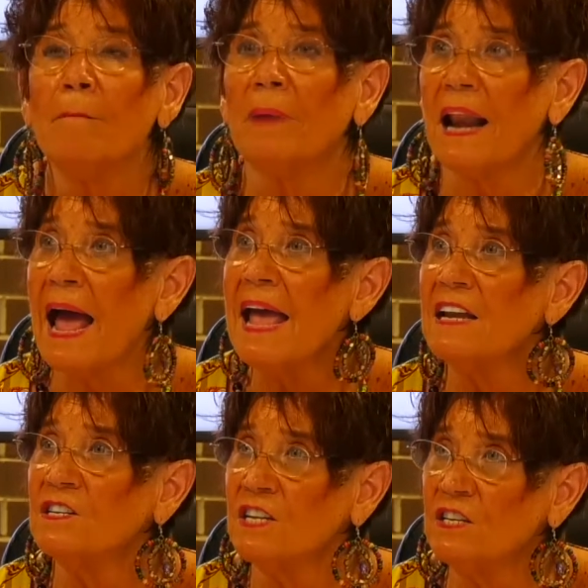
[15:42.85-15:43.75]
but I
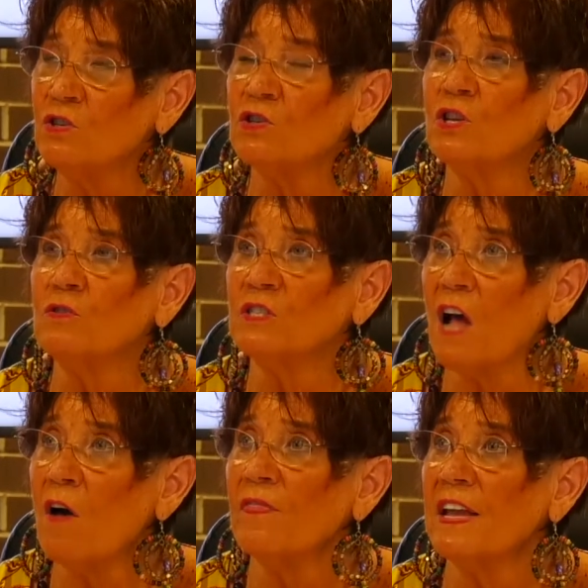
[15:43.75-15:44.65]
had teachers who
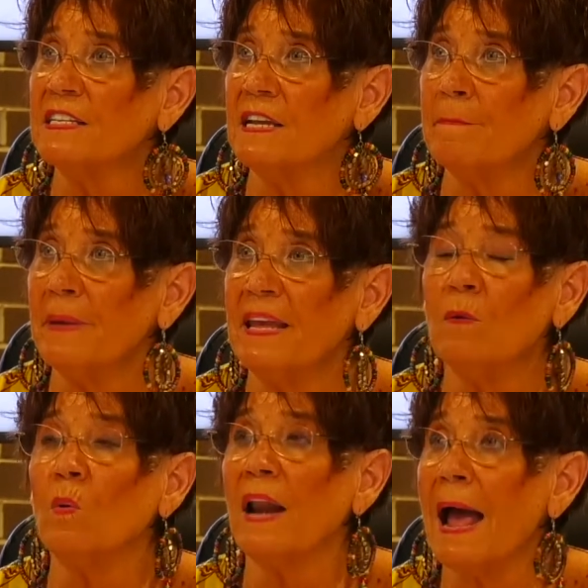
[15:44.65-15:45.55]
saw things in me
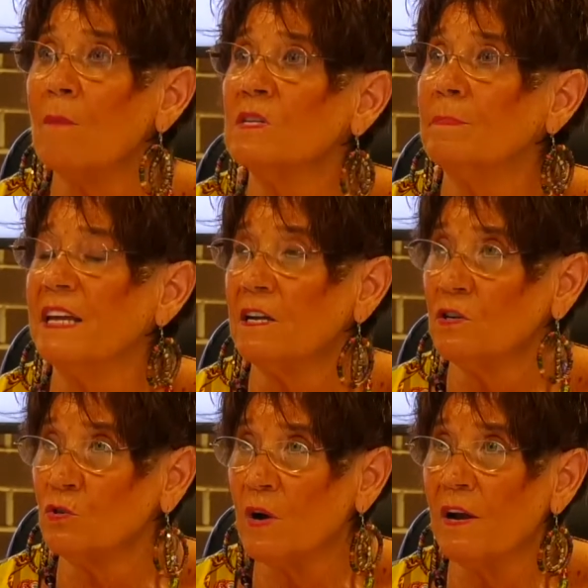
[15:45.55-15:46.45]
when I was being
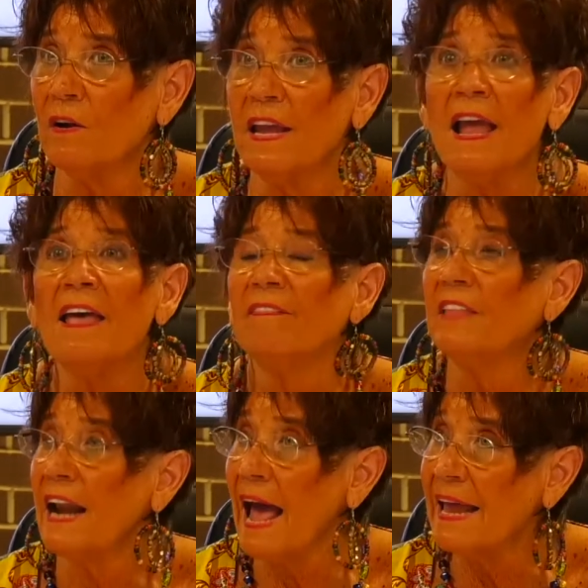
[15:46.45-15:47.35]
contrary
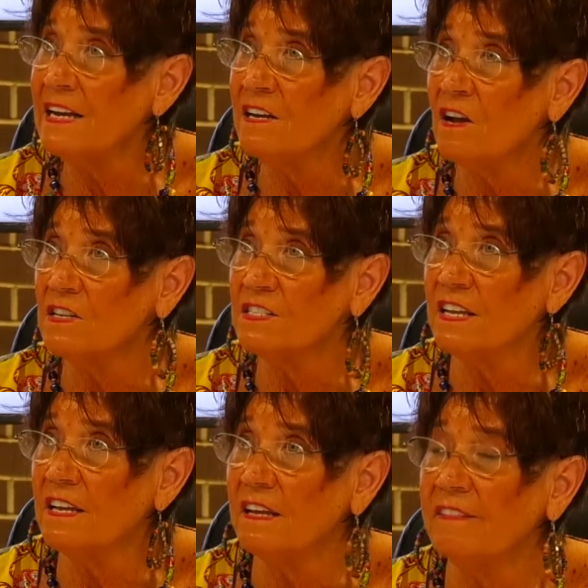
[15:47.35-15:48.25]
that I did not
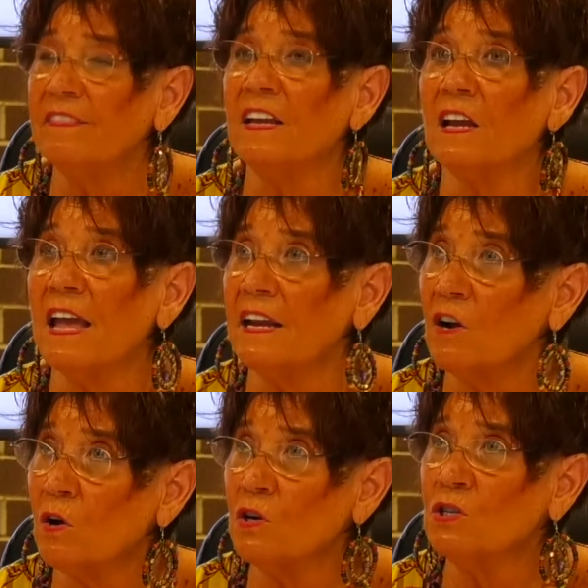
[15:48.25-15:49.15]
see, that
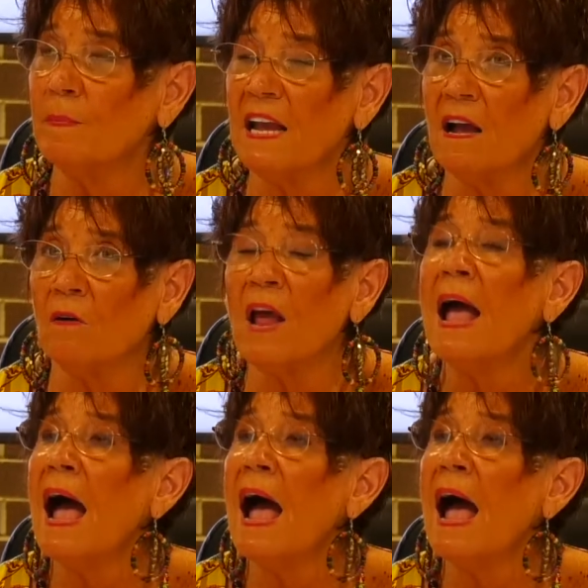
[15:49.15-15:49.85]
encouraged me on.